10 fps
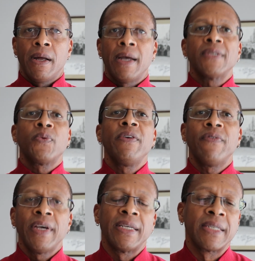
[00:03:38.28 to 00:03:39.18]
As we
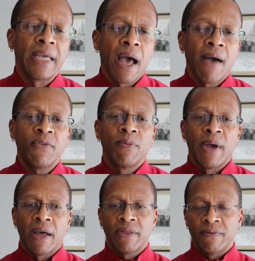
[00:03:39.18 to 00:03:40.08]
face the
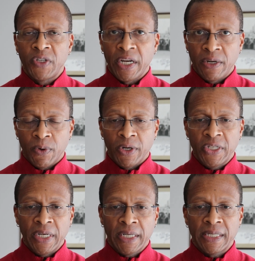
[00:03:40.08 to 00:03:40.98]
aftermath of January
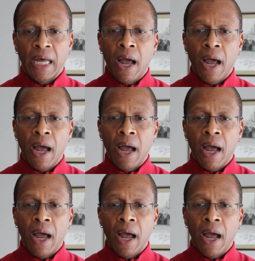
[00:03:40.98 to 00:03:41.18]
6th,